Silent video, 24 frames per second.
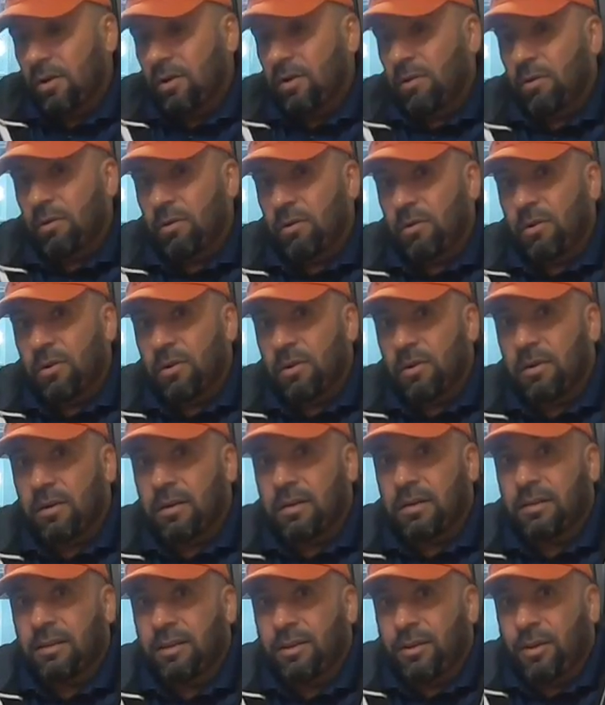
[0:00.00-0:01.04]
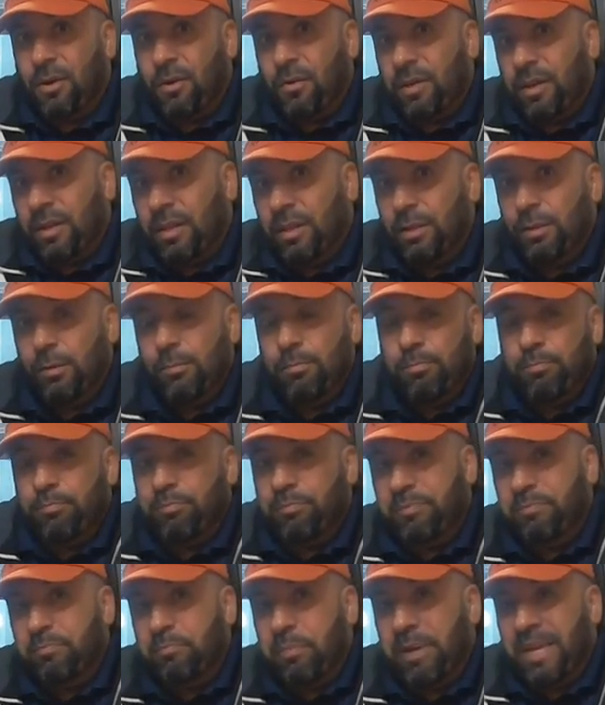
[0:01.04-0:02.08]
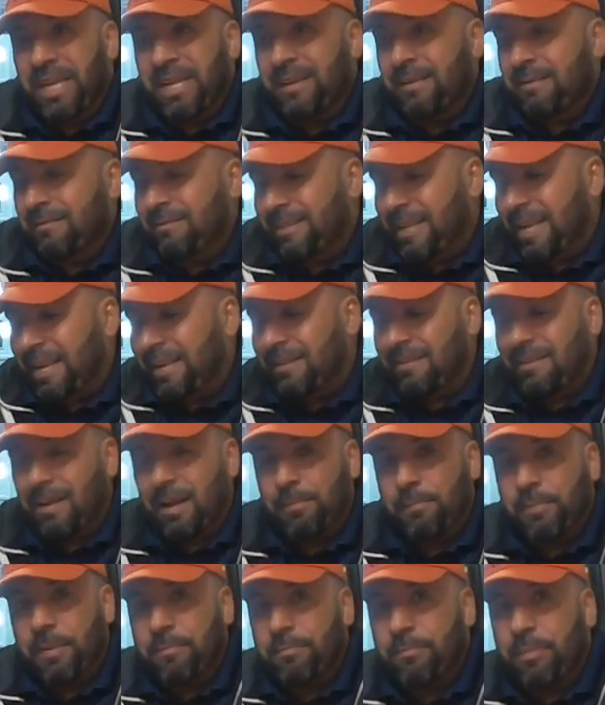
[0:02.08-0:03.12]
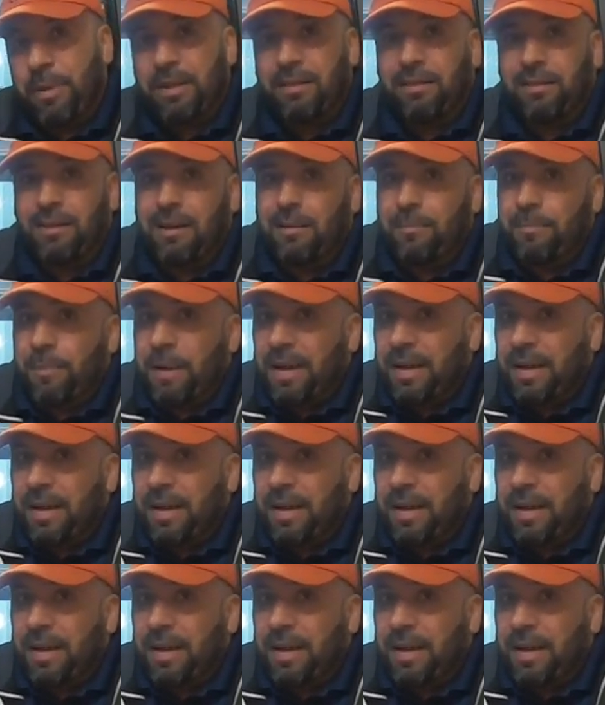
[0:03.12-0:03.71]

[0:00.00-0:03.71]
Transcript: or, you know, they're a little dinged up and bent up.